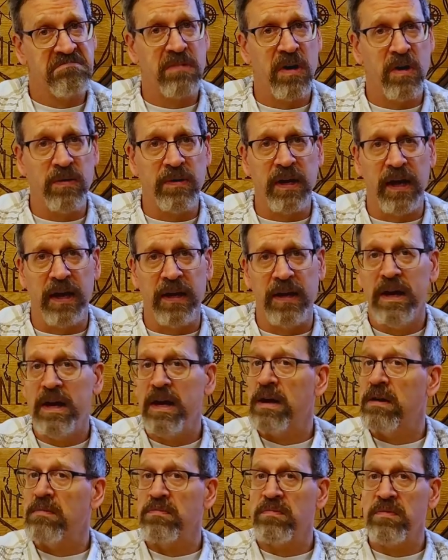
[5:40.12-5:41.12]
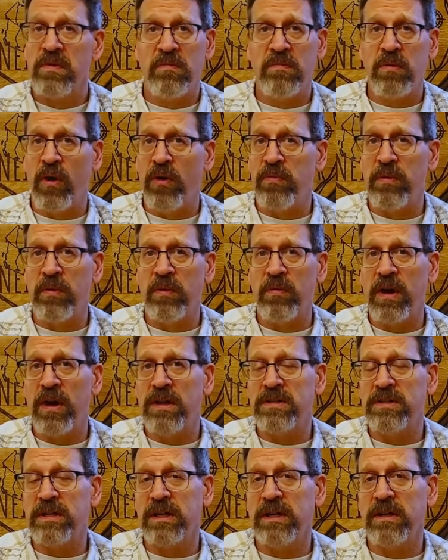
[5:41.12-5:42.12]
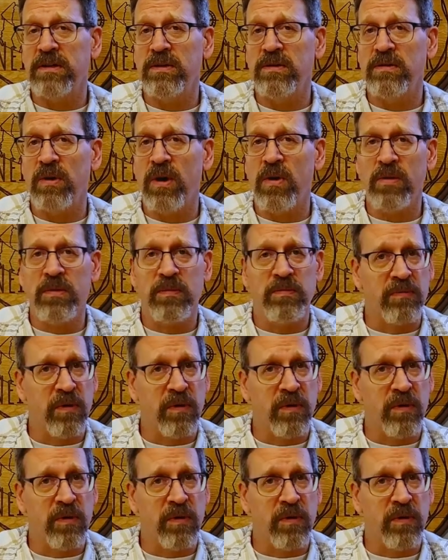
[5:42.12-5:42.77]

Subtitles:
Okay, they've both been resting in new oak.